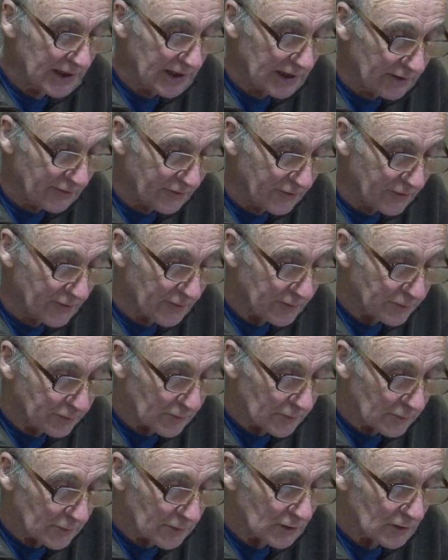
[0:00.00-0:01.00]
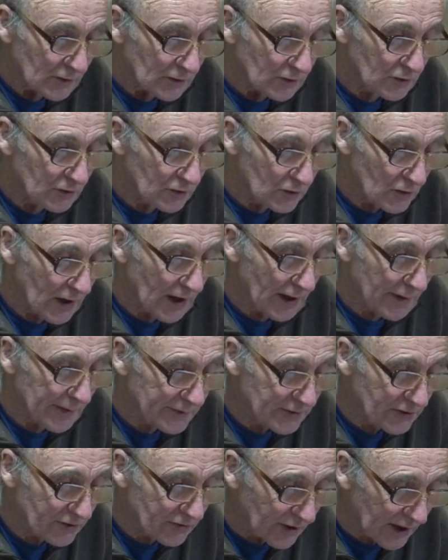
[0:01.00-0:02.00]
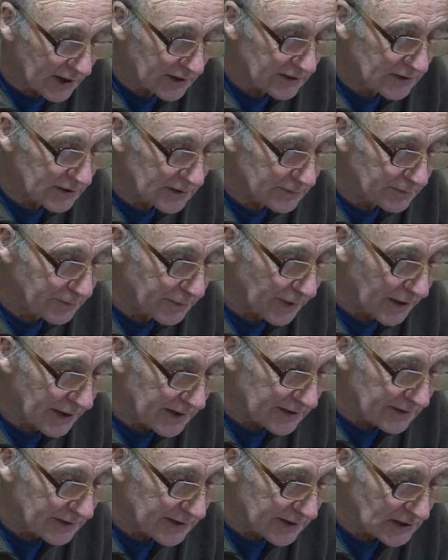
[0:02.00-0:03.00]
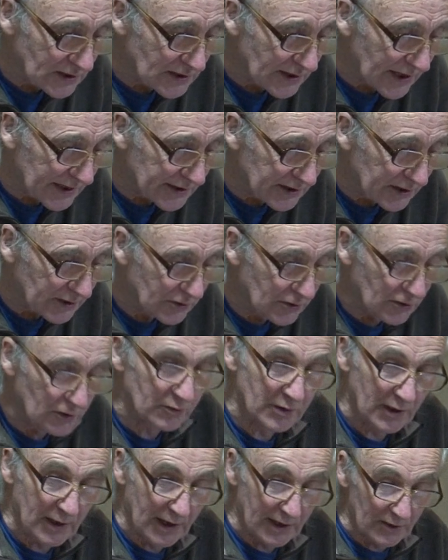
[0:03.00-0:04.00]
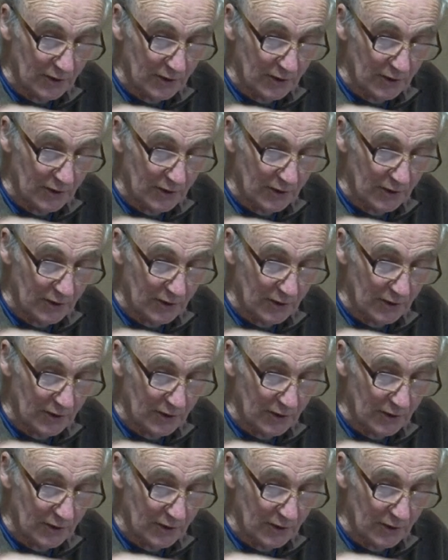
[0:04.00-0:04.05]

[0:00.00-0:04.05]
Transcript: if you are obstructed by this attitude,